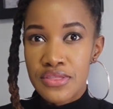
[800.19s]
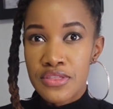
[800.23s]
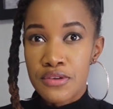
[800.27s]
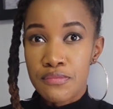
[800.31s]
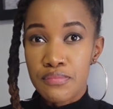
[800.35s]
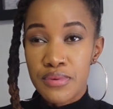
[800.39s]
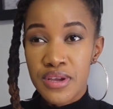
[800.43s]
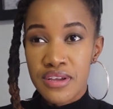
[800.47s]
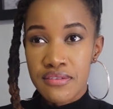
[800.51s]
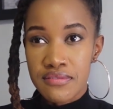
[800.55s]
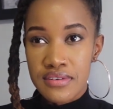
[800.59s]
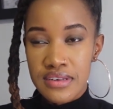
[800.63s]
the
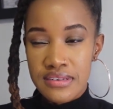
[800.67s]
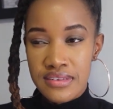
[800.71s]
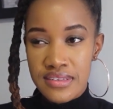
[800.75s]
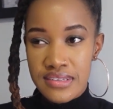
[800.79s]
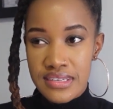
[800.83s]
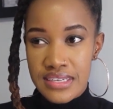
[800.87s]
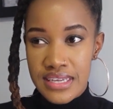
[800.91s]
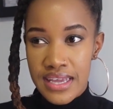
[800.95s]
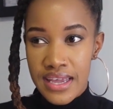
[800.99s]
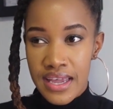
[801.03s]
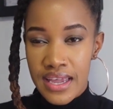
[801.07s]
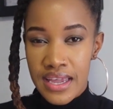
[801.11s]
previous
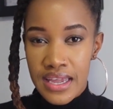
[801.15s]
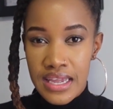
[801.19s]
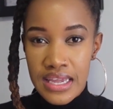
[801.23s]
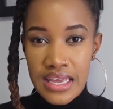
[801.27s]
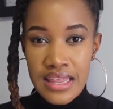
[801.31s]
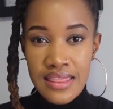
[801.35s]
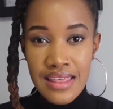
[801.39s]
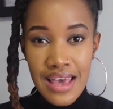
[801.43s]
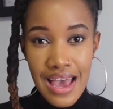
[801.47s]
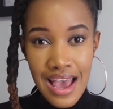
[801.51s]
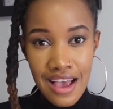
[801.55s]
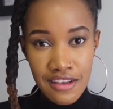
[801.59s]
day
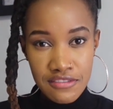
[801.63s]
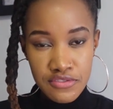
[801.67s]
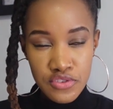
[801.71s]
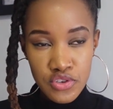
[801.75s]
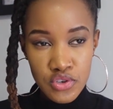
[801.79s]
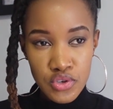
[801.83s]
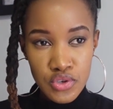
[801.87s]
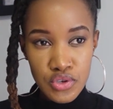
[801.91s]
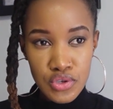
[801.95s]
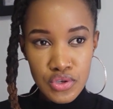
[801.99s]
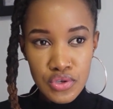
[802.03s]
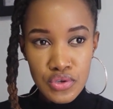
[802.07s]
in the
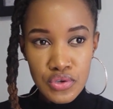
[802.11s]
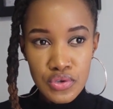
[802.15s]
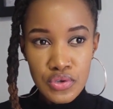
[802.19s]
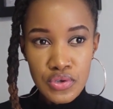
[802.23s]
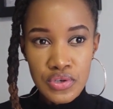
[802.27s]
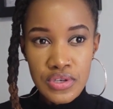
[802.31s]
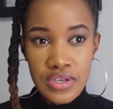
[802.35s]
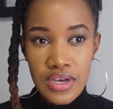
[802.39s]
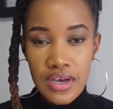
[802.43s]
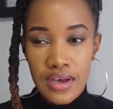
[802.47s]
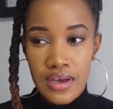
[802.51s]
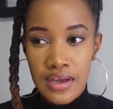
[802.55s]

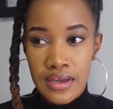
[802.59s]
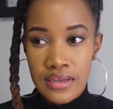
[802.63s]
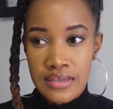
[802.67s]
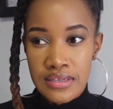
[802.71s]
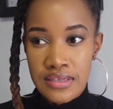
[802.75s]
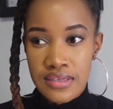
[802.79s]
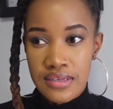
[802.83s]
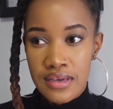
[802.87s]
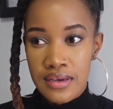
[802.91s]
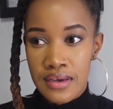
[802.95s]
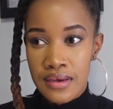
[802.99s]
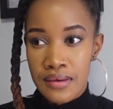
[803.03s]
afternoon,
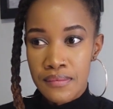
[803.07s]
and